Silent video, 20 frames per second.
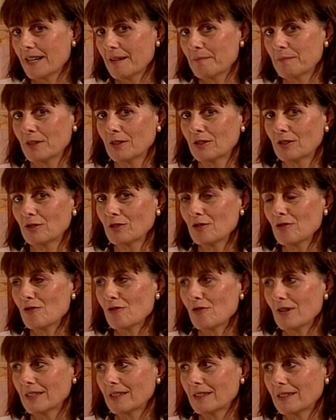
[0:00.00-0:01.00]
and I'm not
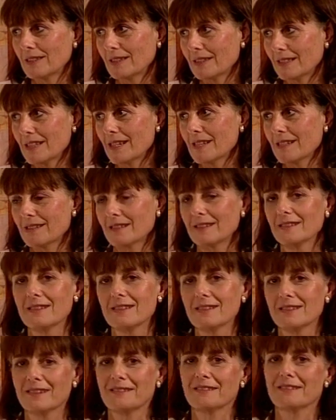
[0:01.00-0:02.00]
sure. And she say, yes, it
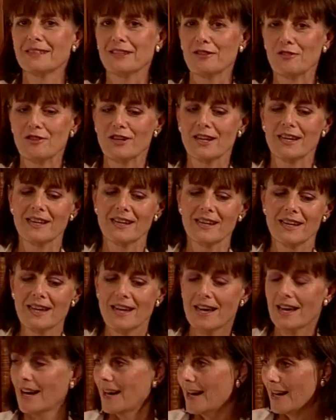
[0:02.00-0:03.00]
is, and I say, okay.
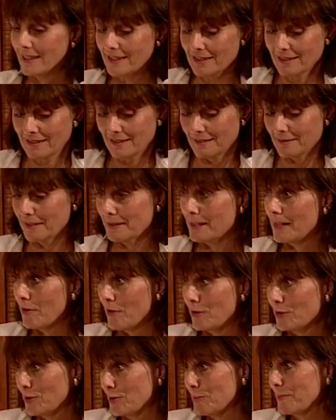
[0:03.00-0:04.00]
And it's
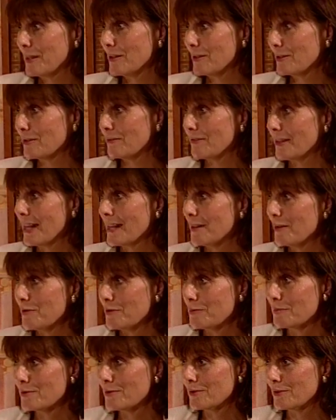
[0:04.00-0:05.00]
also because of that the
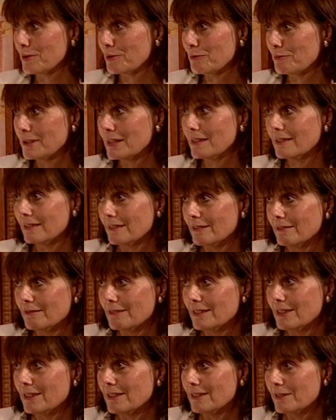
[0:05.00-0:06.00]
book was written,
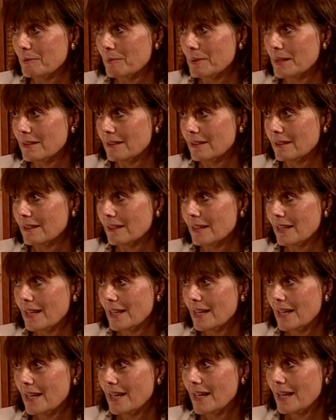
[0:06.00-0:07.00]
which is mm-hmm. amazing.
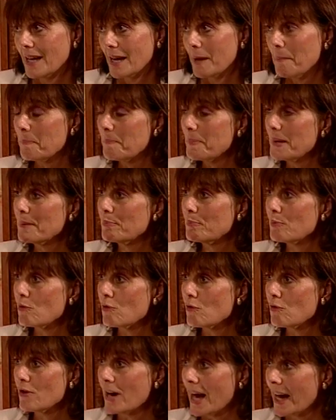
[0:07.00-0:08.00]
And
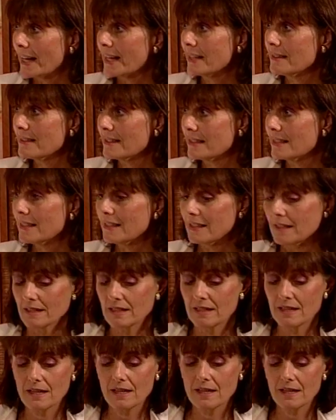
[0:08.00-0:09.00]
people, I can
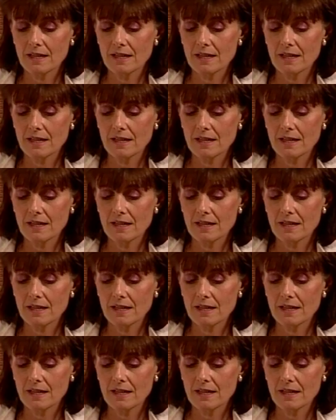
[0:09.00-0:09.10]
see,